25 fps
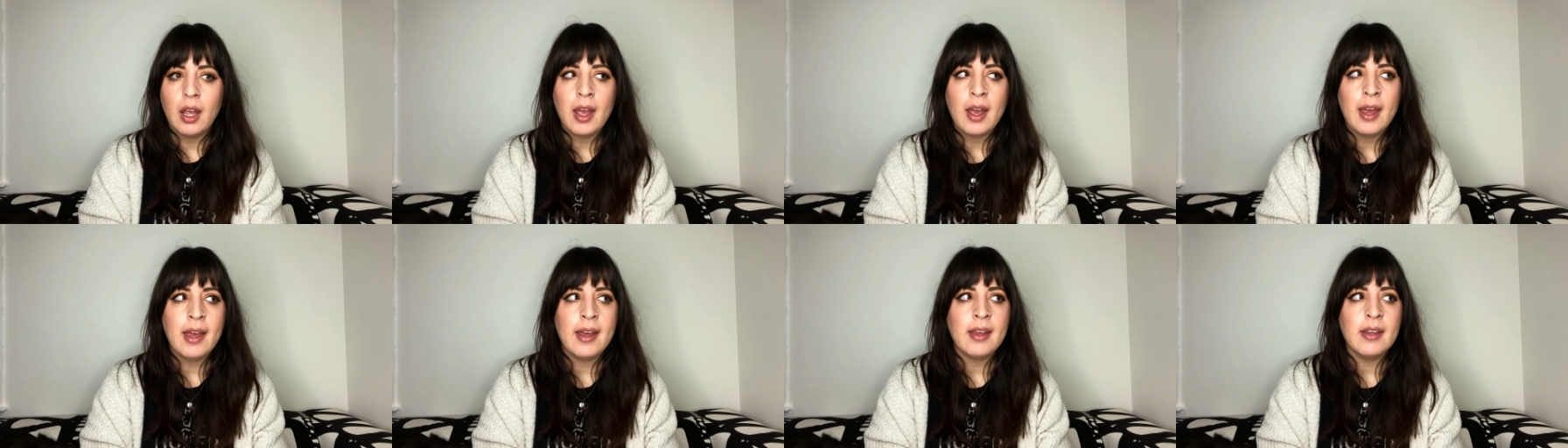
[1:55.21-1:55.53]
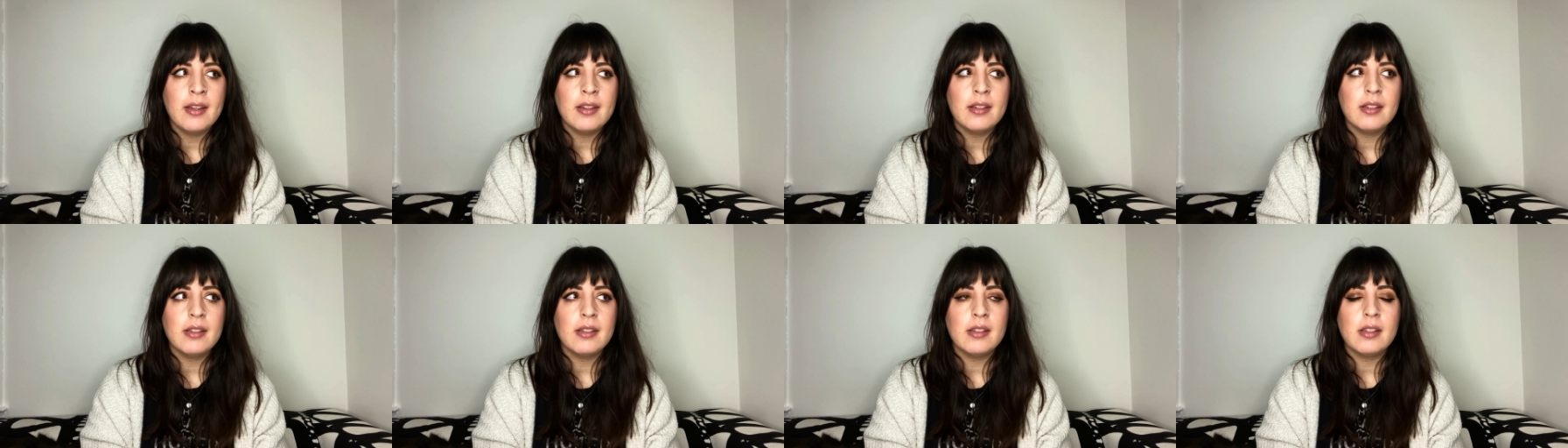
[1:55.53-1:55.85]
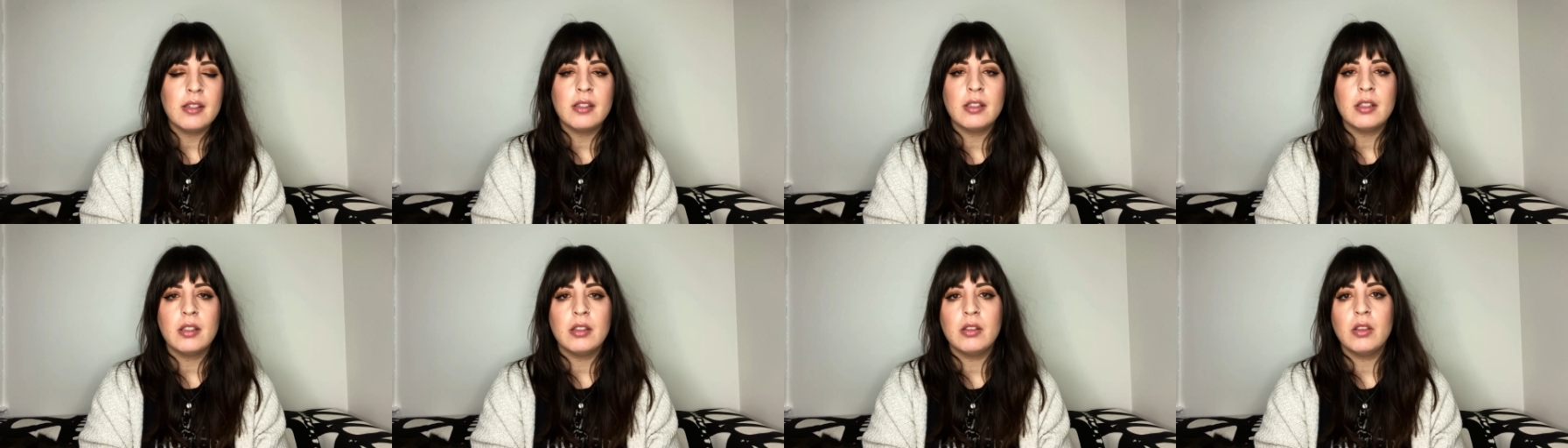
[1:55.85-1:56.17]
and
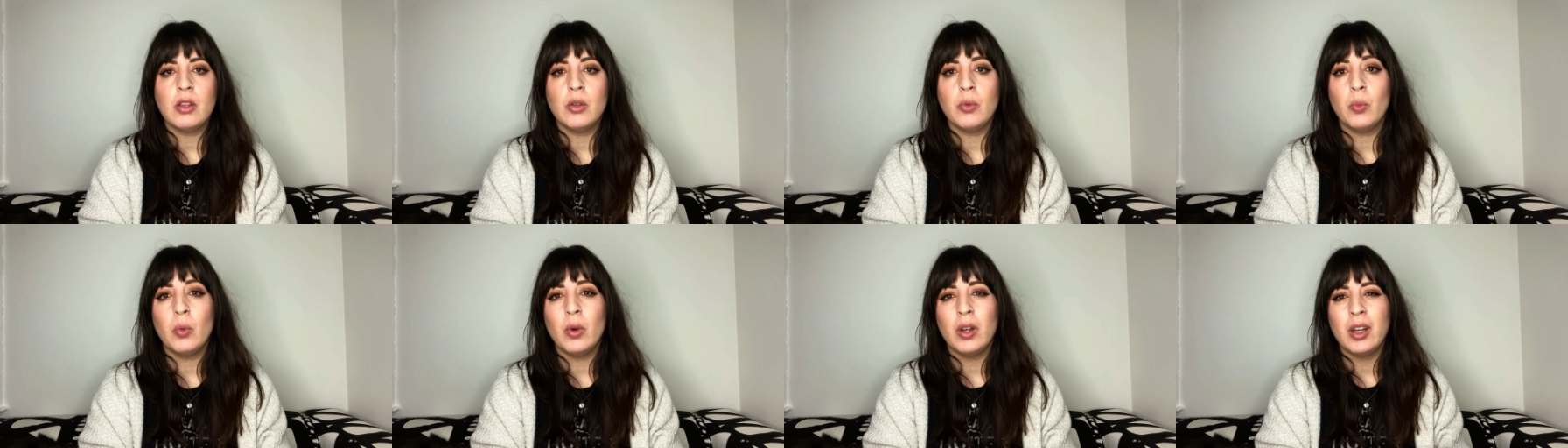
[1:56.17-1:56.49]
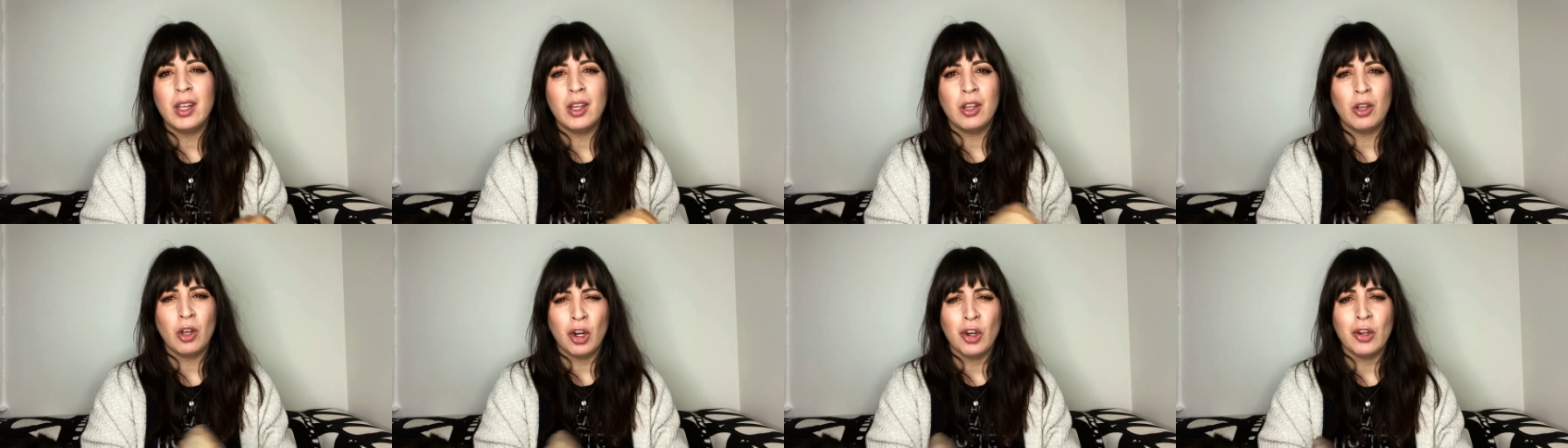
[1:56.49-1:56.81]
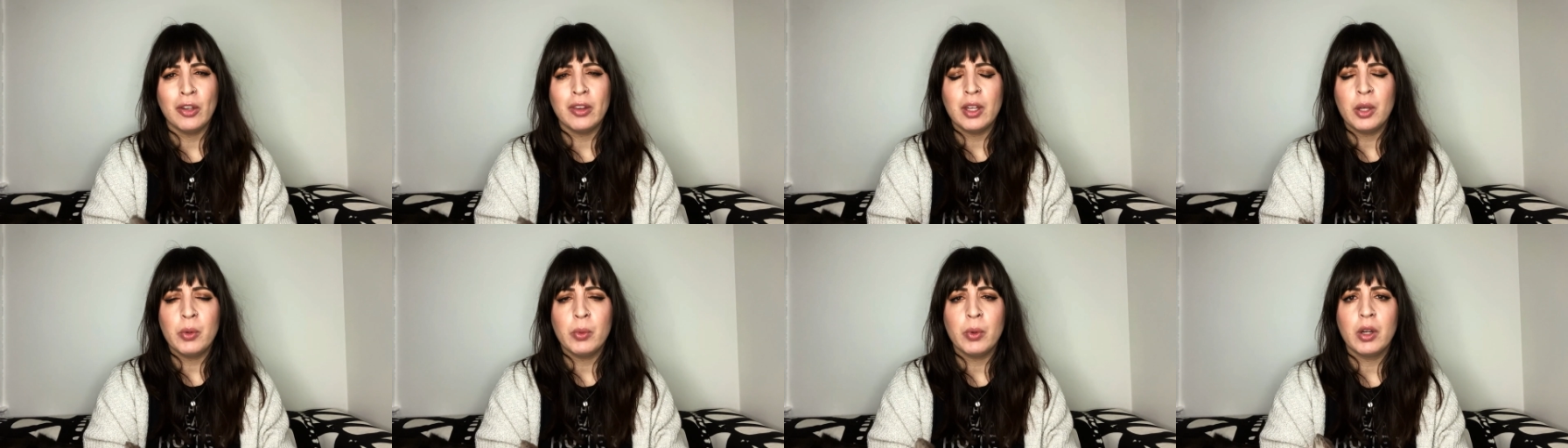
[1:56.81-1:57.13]
the wood I
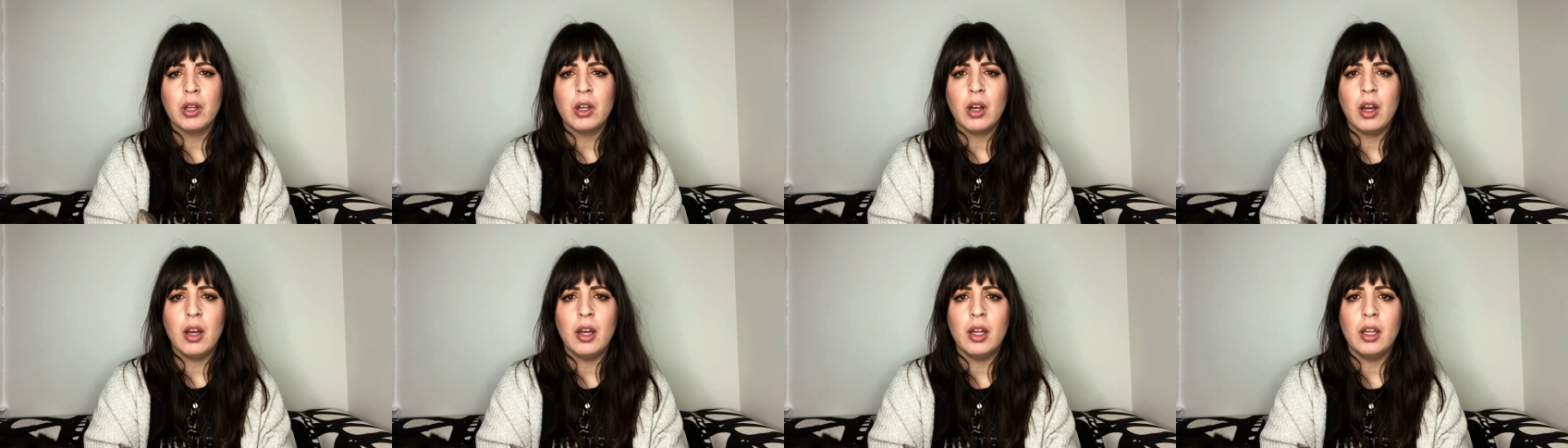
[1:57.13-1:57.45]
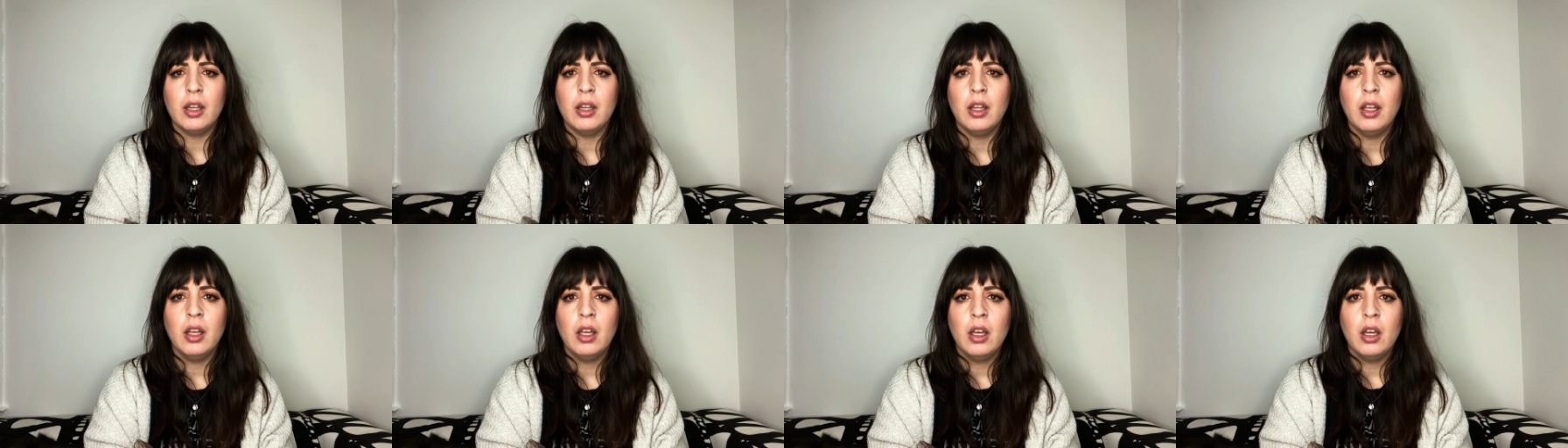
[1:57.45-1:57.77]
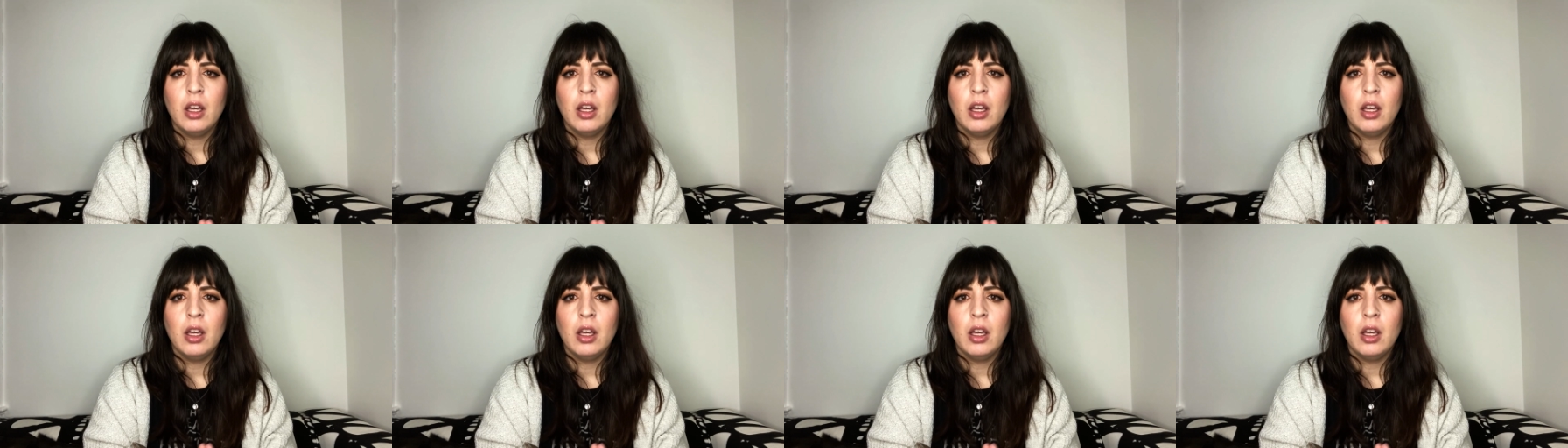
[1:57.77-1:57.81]
currently work on